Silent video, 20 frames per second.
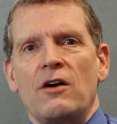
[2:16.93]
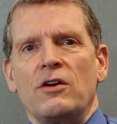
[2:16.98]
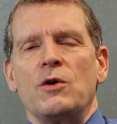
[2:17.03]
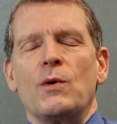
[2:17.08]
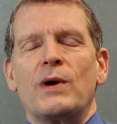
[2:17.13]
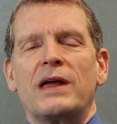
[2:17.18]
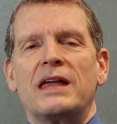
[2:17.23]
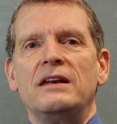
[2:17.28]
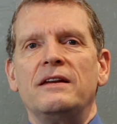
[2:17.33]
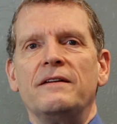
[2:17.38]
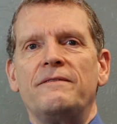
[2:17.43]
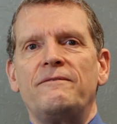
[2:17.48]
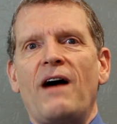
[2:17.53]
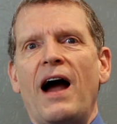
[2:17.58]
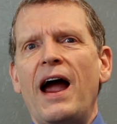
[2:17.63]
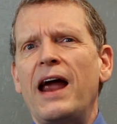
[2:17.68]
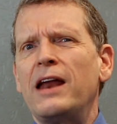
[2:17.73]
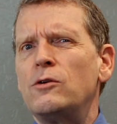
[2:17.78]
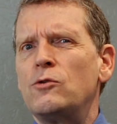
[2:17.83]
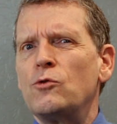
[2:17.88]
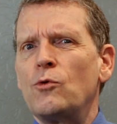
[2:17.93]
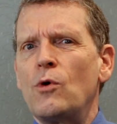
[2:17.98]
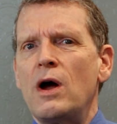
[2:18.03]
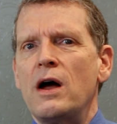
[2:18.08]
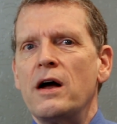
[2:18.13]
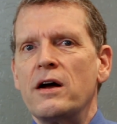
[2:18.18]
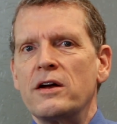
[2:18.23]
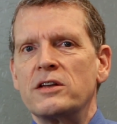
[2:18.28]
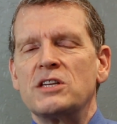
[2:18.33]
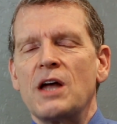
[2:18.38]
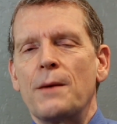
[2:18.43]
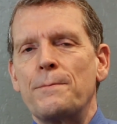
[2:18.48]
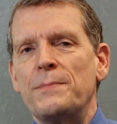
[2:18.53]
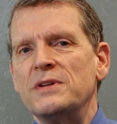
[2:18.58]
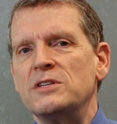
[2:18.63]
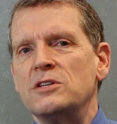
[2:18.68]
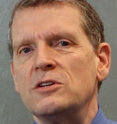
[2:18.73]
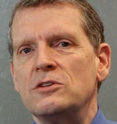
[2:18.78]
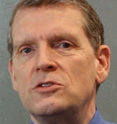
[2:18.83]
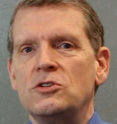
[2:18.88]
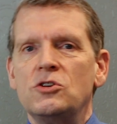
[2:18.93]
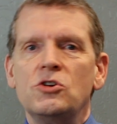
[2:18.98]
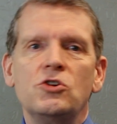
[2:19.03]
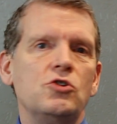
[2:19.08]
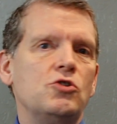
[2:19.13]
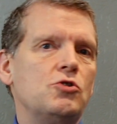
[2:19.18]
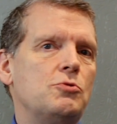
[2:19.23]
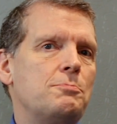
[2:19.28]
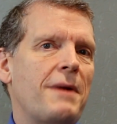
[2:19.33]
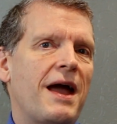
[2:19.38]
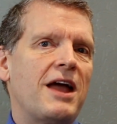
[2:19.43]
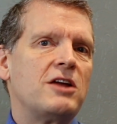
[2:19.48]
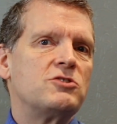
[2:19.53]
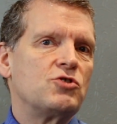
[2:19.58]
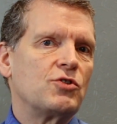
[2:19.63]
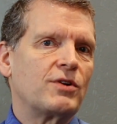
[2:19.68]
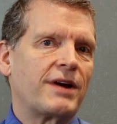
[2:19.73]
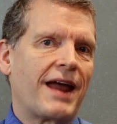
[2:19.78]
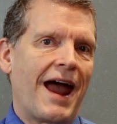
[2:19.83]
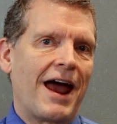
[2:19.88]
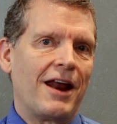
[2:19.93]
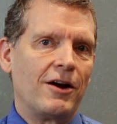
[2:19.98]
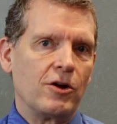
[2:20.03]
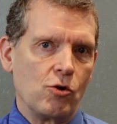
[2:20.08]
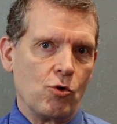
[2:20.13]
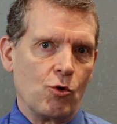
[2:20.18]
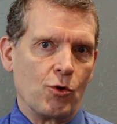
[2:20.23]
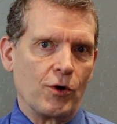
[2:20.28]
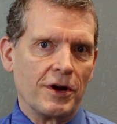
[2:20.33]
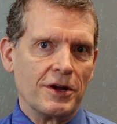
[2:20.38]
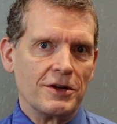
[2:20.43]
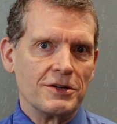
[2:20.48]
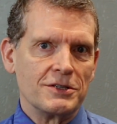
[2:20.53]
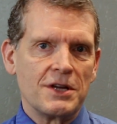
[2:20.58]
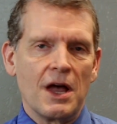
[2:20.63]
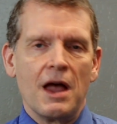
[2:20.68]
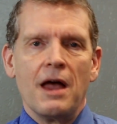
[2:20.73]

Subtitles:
you can divide drugs up into two major categories.